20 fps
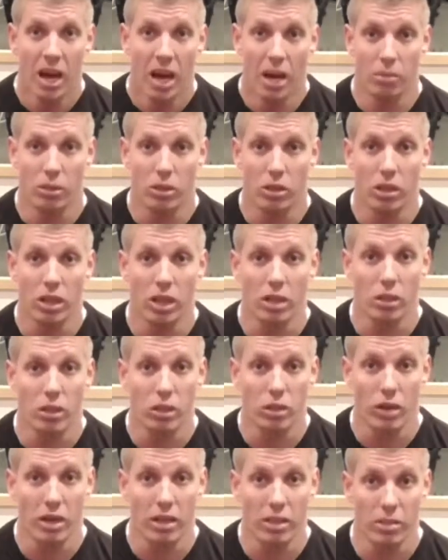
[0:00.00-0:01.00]
I'm just going to go
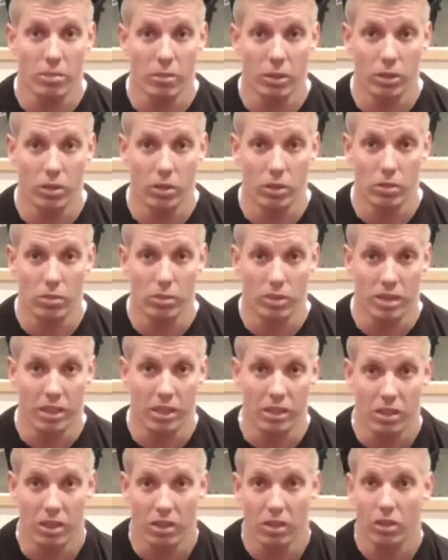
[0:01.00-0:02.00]
straight to my
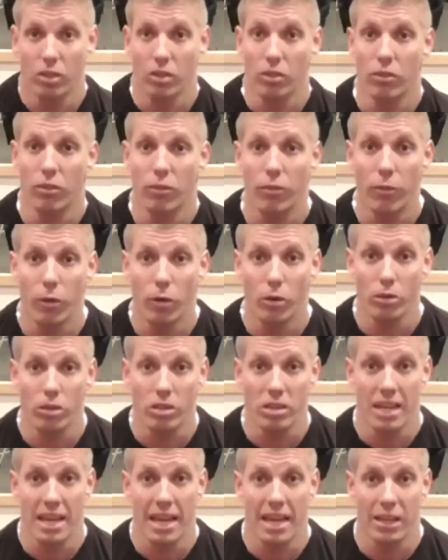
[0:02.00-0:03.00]
superset. So I'm going to do 4
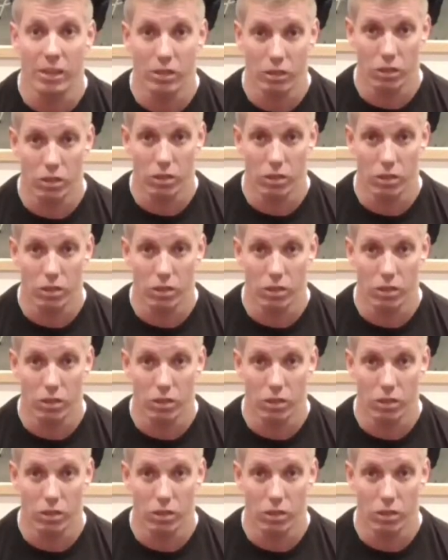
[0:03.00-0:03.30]
standard